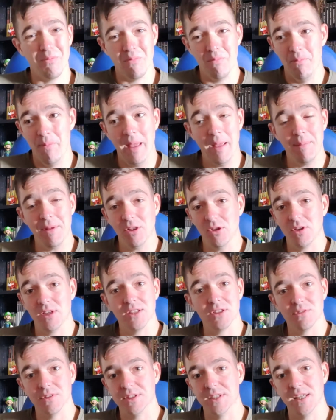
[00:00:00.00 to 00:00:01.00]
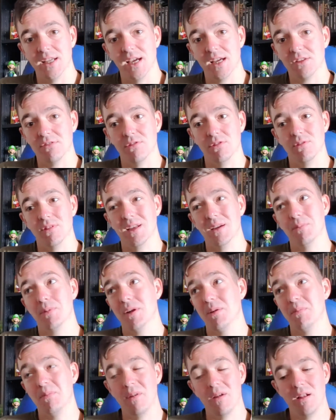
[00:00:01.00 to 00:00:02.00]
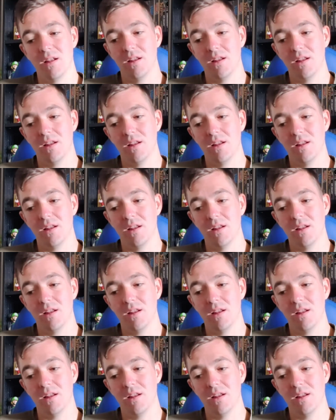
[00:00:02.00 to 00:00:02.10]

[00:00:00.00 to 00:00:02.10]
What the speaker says: maybe look into a CX roulette, but